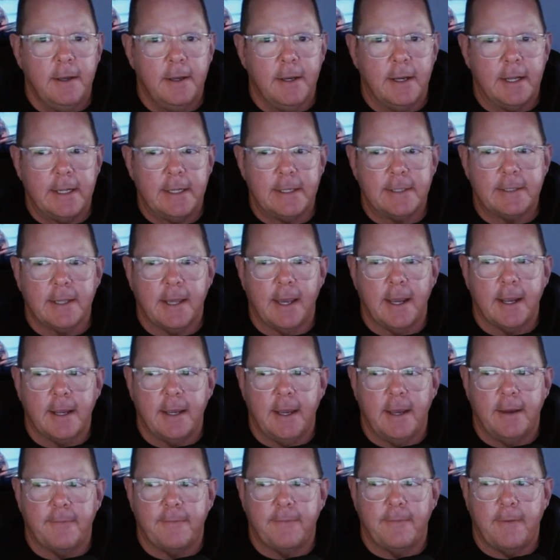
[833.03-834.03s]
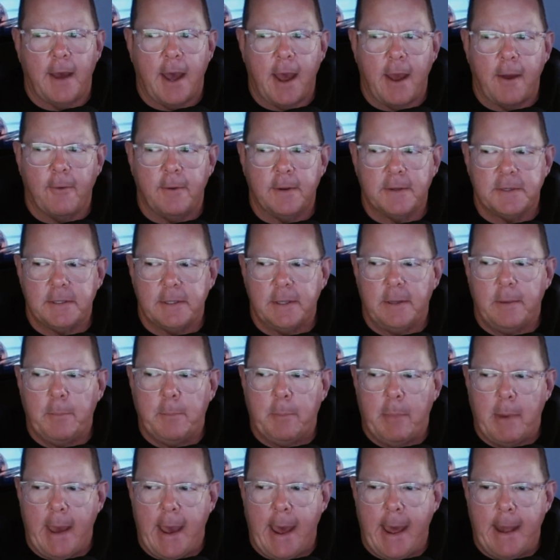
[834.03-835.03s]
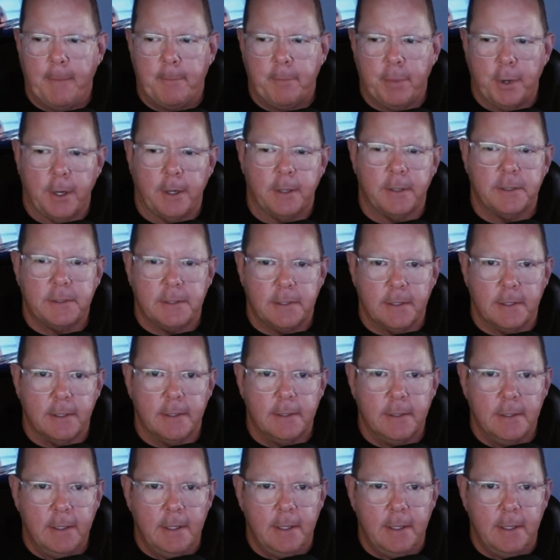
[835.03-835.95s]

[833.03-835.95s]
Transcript: and it's like, if I was a bad person,